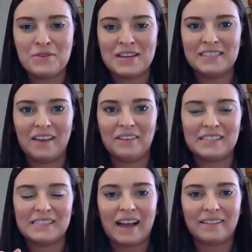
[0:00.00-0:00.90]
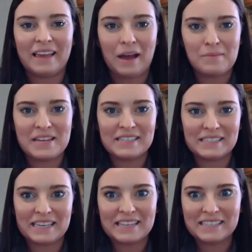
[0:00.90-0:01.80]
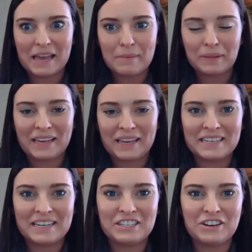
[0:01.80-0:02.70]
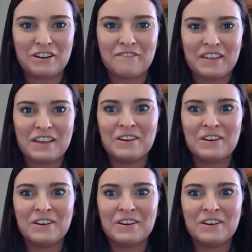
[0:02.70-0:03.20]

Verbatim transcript: can tell exactly how many seeds get planted into your yep.